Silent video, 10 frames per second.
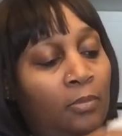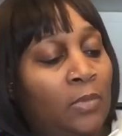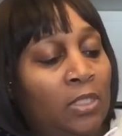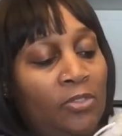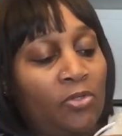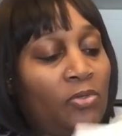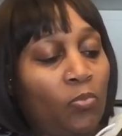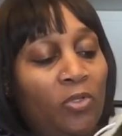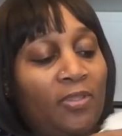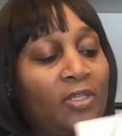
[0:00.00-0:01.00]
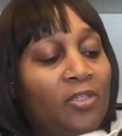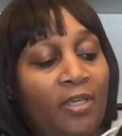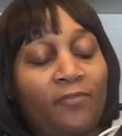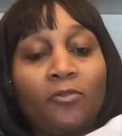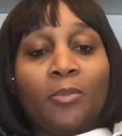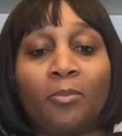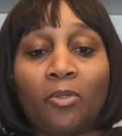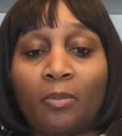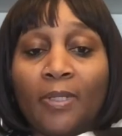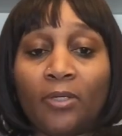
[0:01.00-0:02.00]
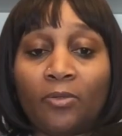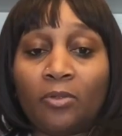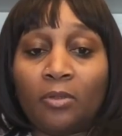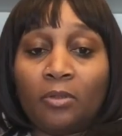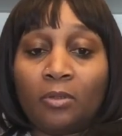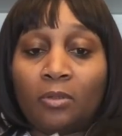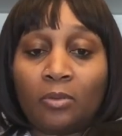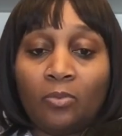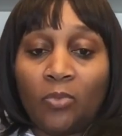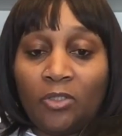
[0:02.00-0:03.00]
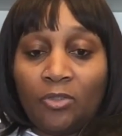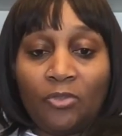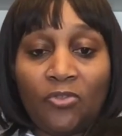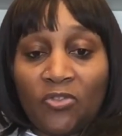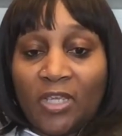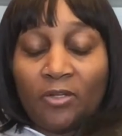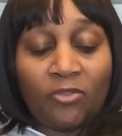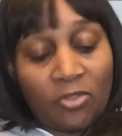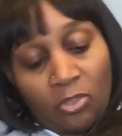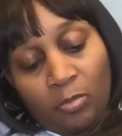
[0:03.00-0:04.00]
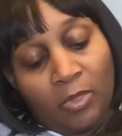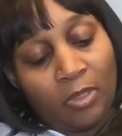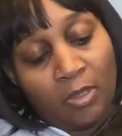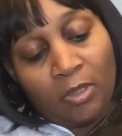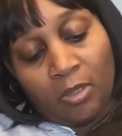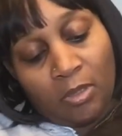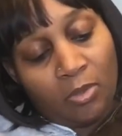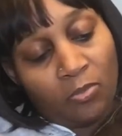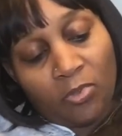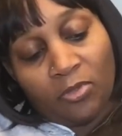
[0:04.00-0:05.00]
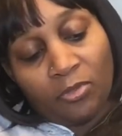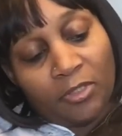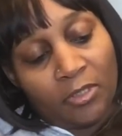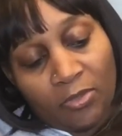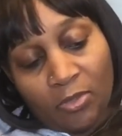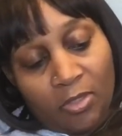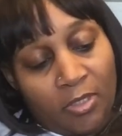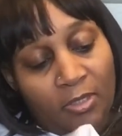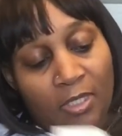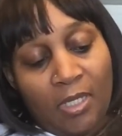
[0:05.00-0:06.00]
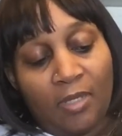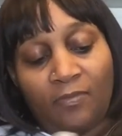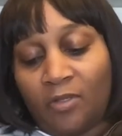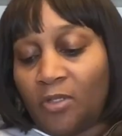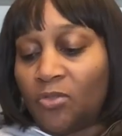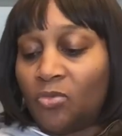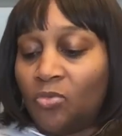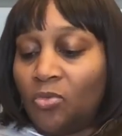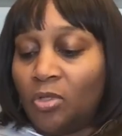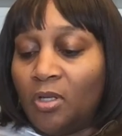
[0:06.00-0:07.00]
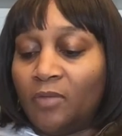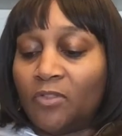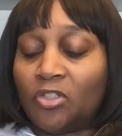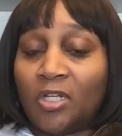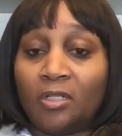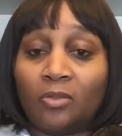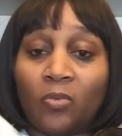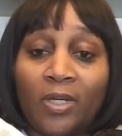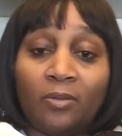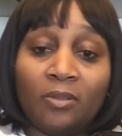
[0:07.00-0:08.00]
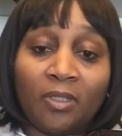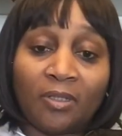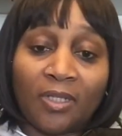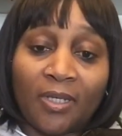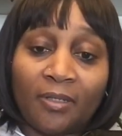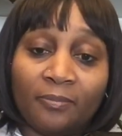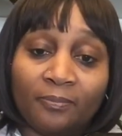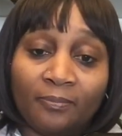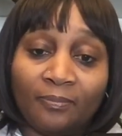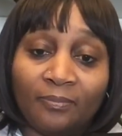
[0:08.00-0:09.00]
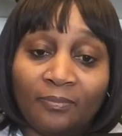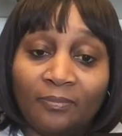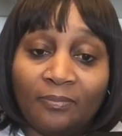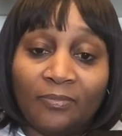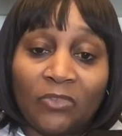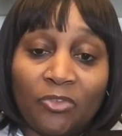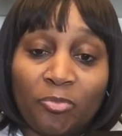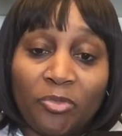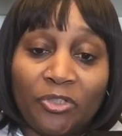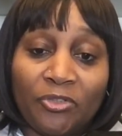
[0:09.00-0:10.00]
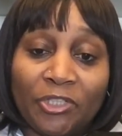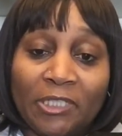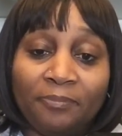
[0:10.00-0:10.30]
So one thing you have to remember about when you use saddle soap, whether it's on the canvas or on the vachetta, wow, look at that, it's pretty dirty.